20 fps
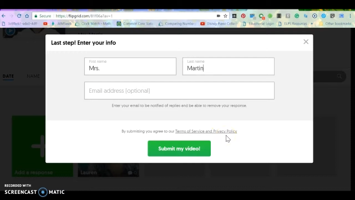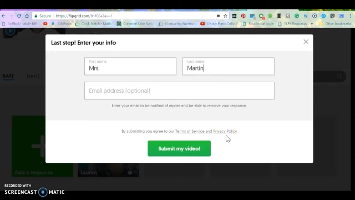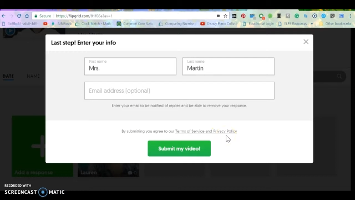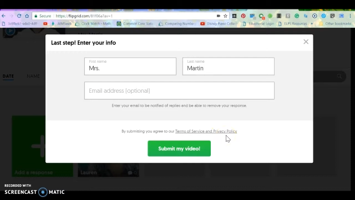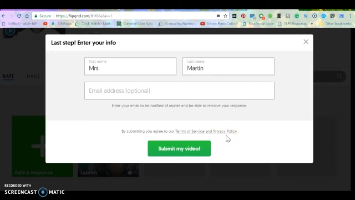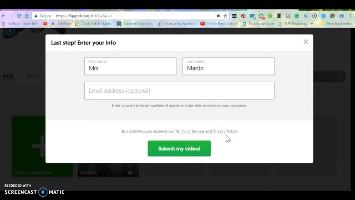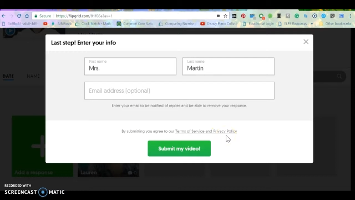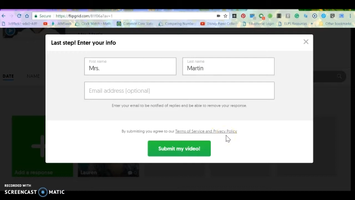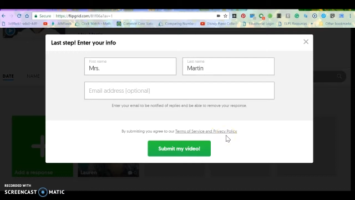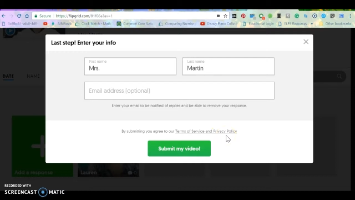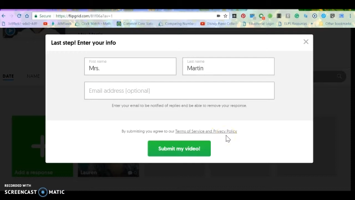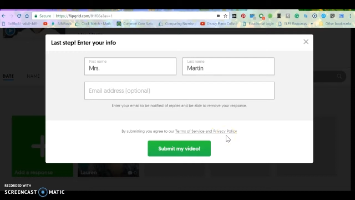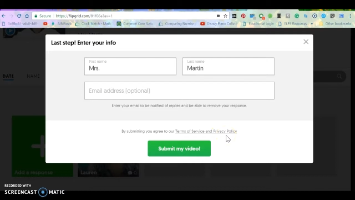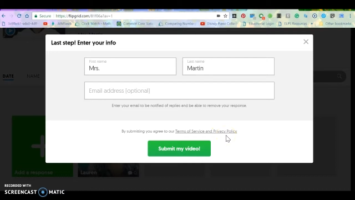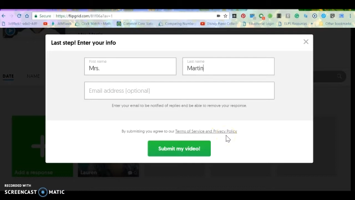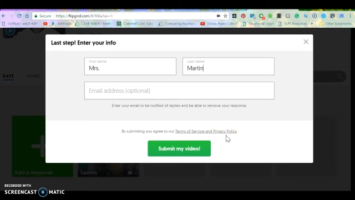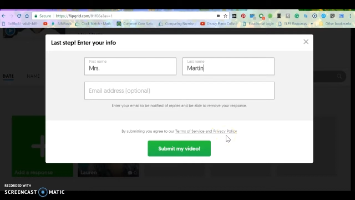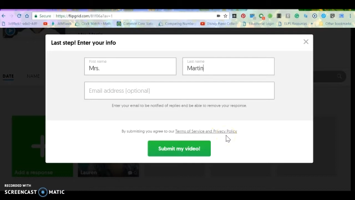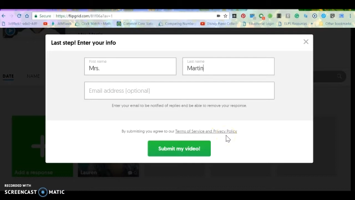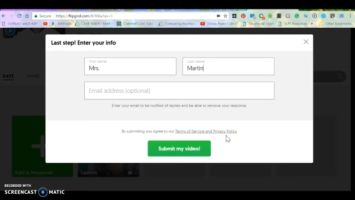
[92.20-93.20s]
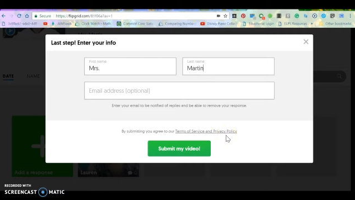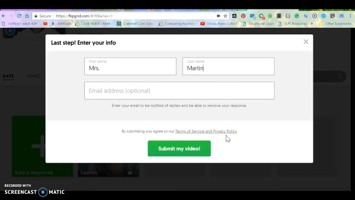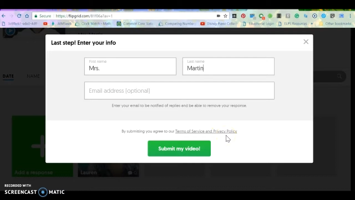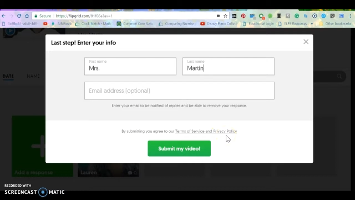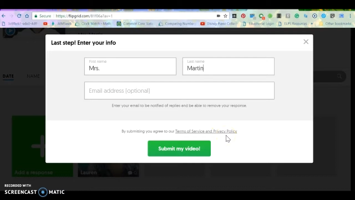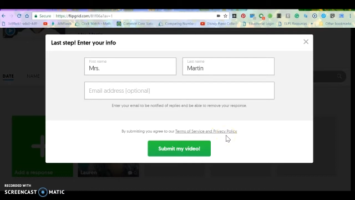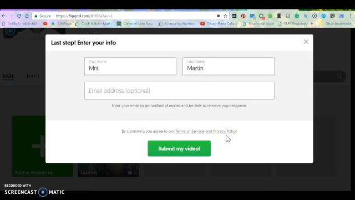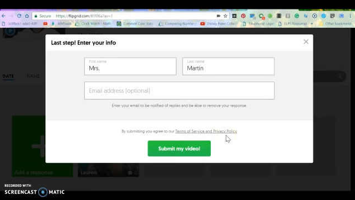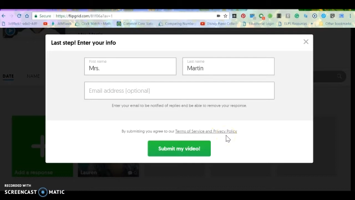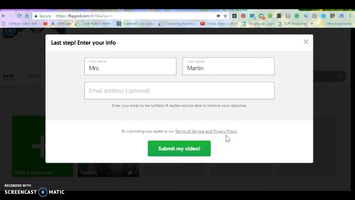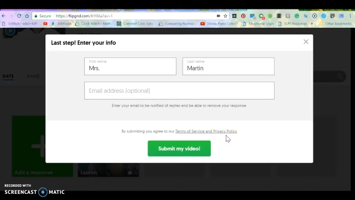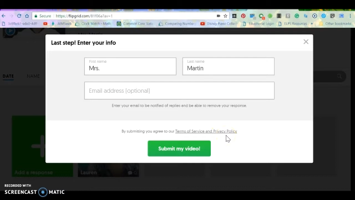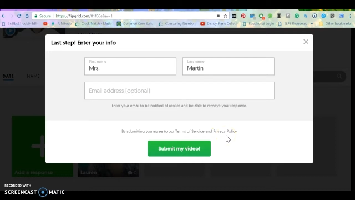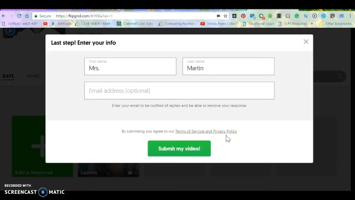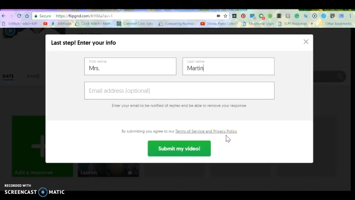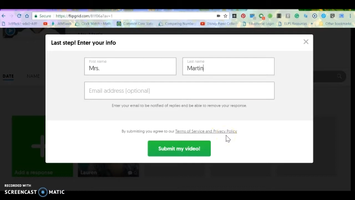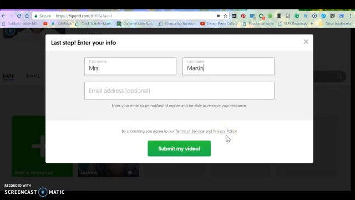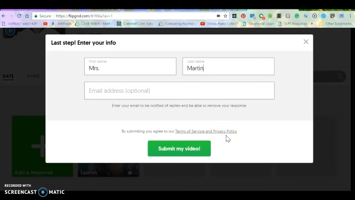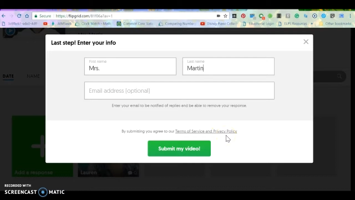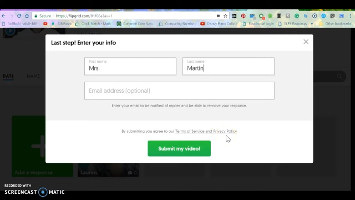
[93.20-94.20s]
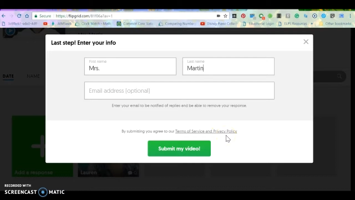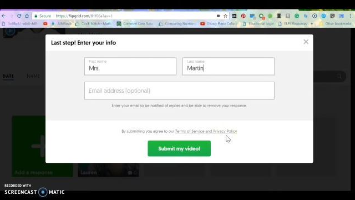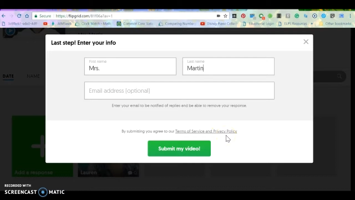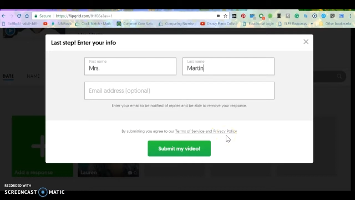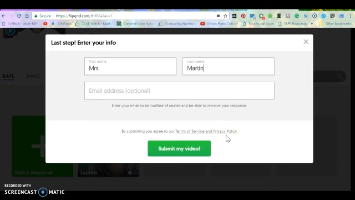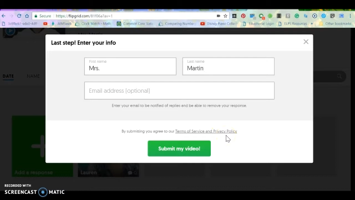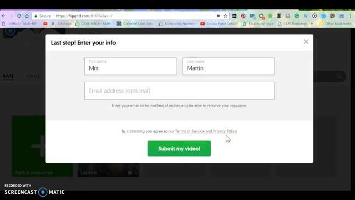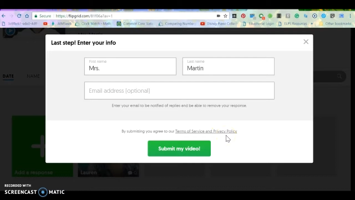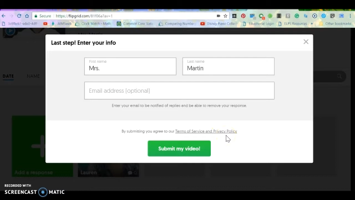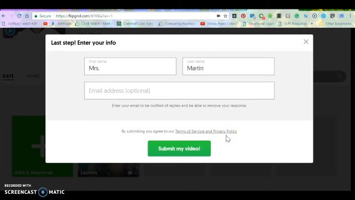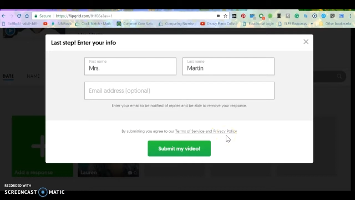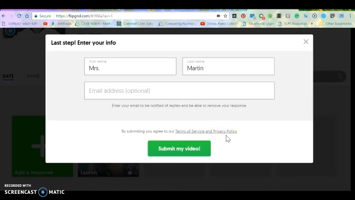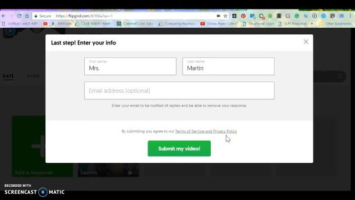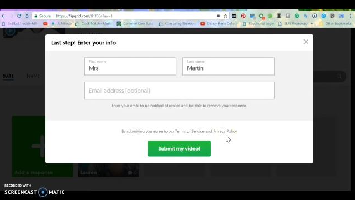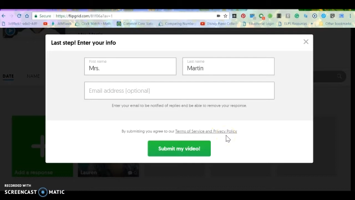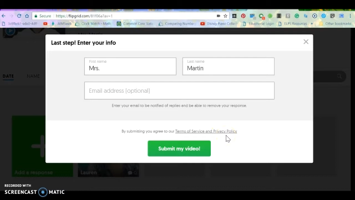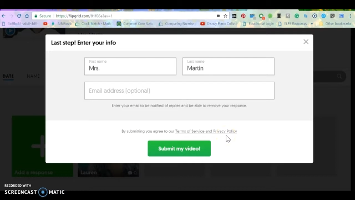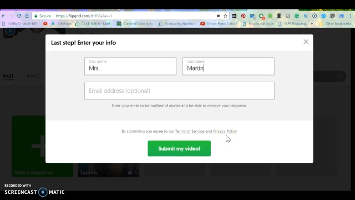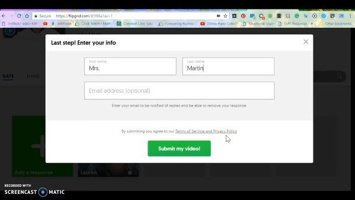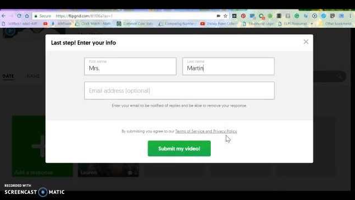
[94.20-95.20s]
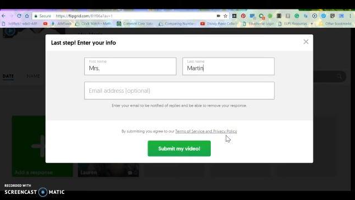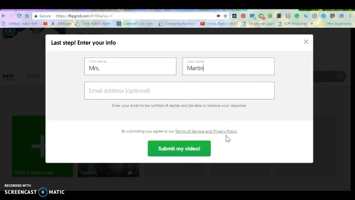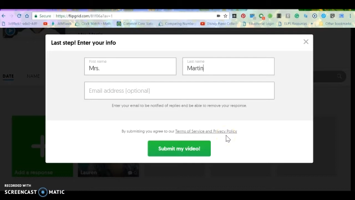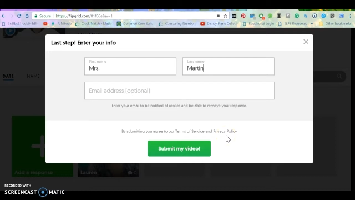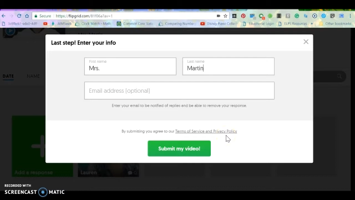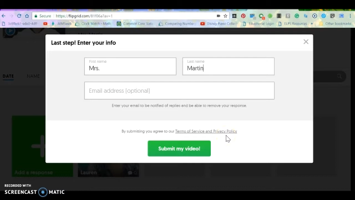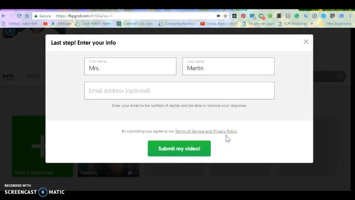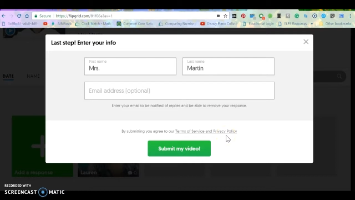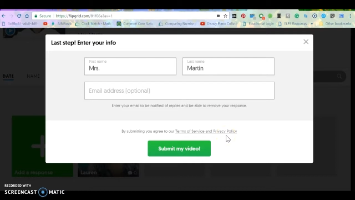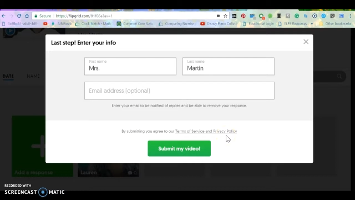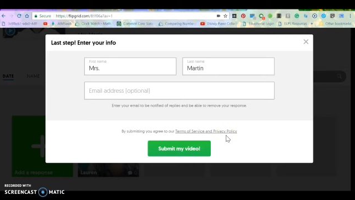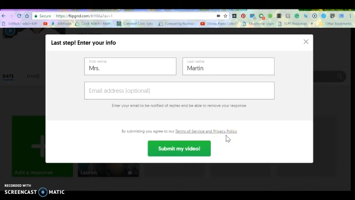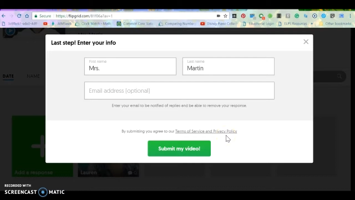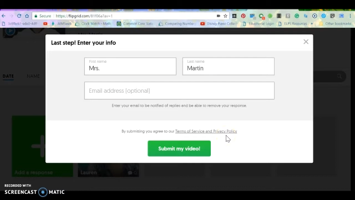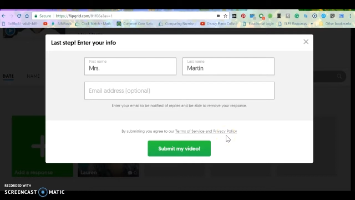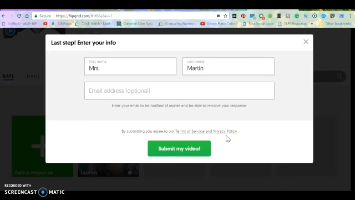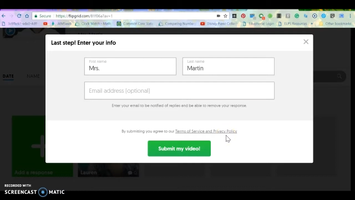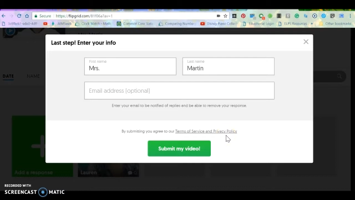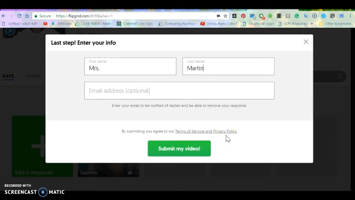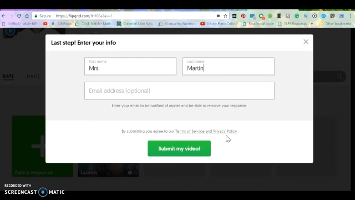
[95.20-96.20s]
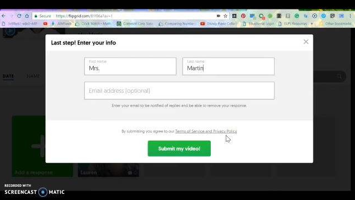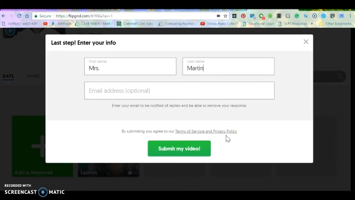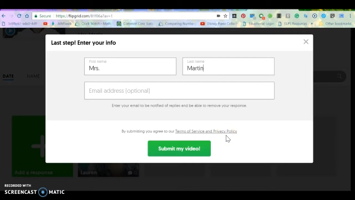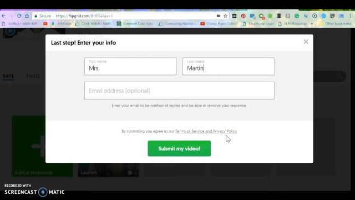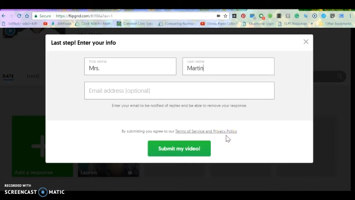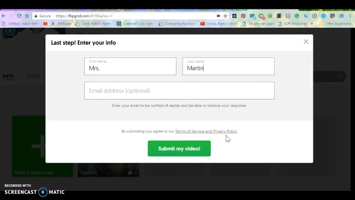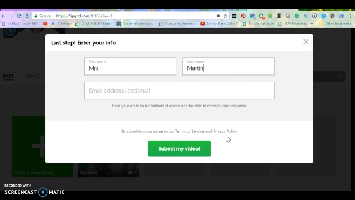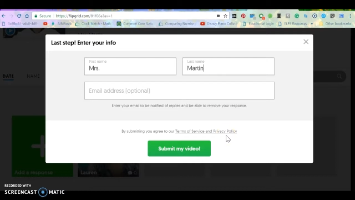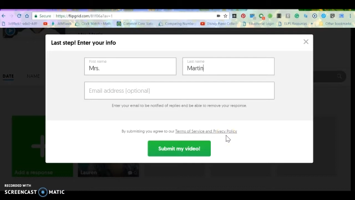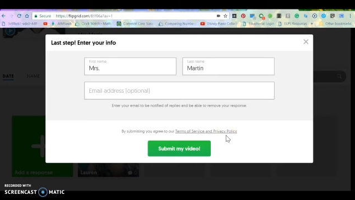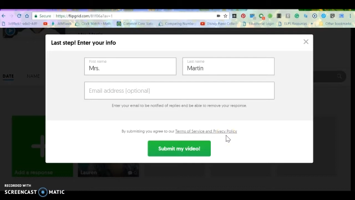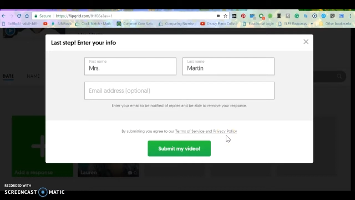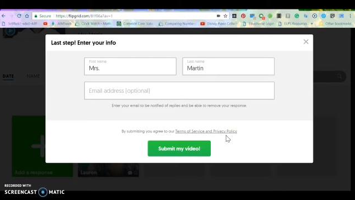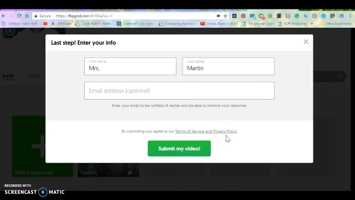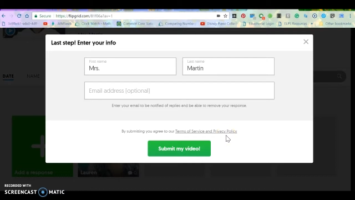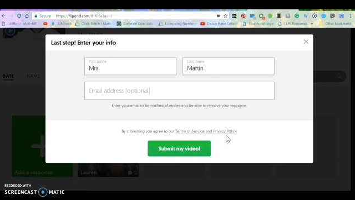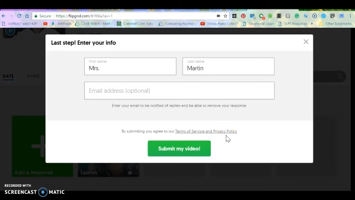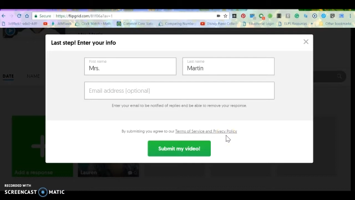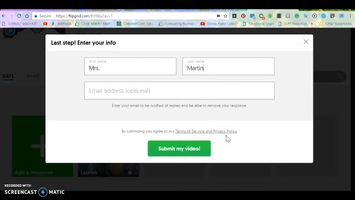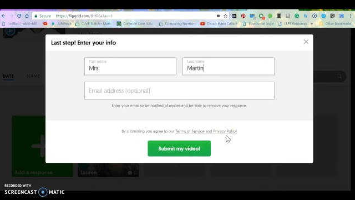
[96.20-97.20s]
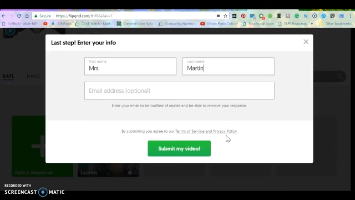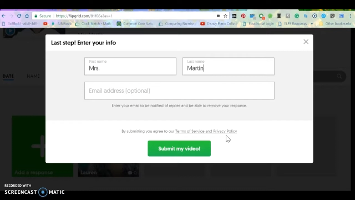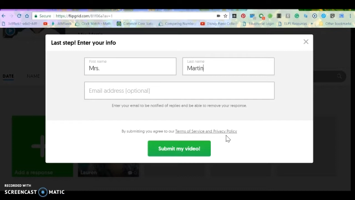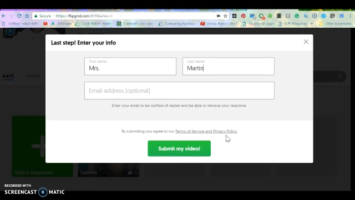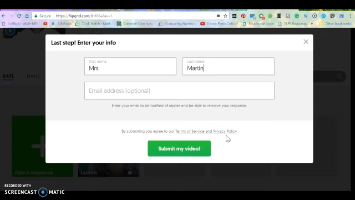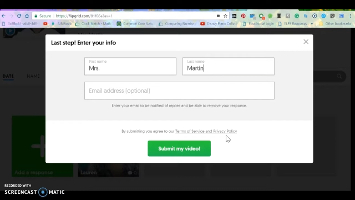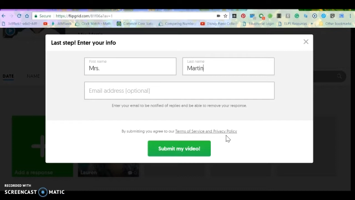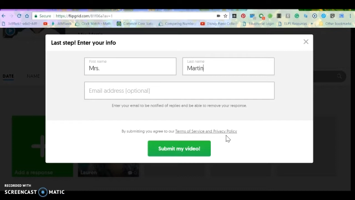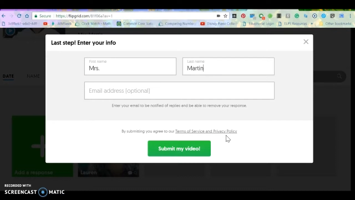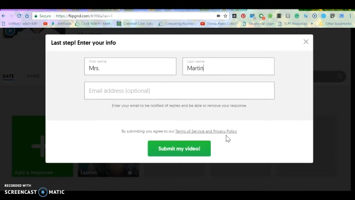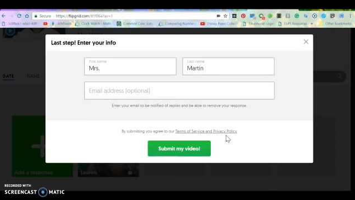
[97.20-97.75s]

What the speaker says: Nobody's mouth can be seen.